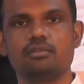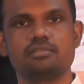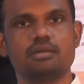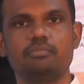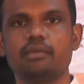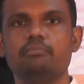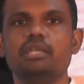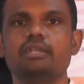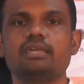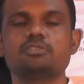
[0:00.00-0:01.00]
sometime
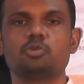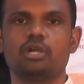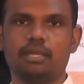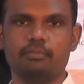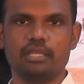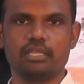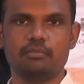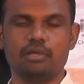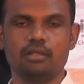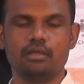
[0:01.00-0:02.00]
beta is not applicable.